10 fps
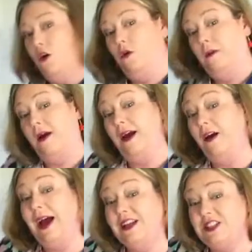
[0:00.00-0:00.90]
almost.
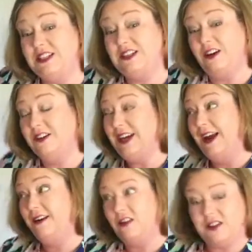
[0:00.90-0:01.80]
Actually, start to
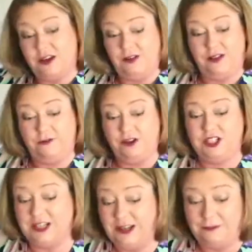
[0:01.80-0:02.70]
end, because they're in the fridge
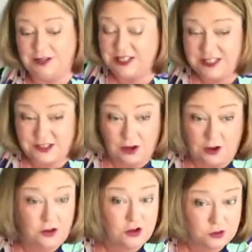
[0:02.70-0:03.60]
chilling, which is
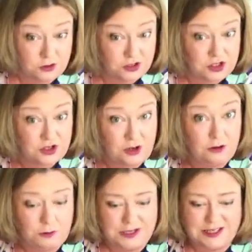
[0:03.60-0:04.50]
unusual because you don't
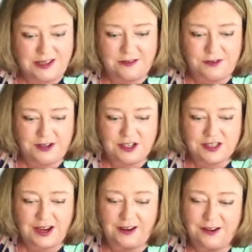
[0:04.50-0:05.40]
normally see the finished
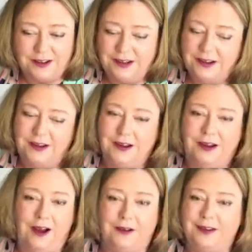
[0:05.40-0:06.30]
thing.
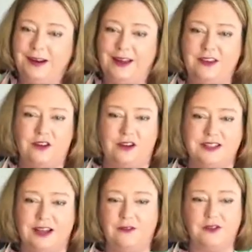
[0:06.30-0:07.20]
I'm going to let you guys
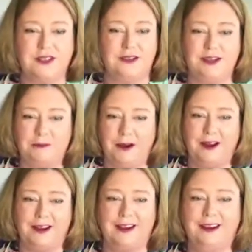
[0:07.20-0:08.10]
have your Sunday
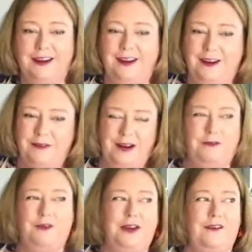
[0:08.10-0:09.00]
back. I'm going to
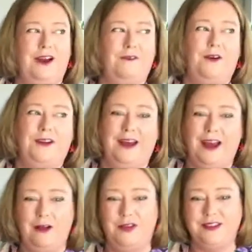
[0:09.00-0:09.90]
figure out what on
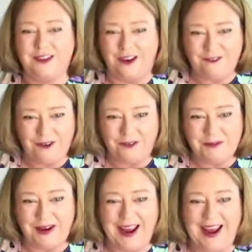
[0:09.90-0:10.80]
earth is going wrong with
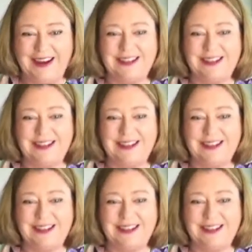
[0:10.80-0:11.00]
my head.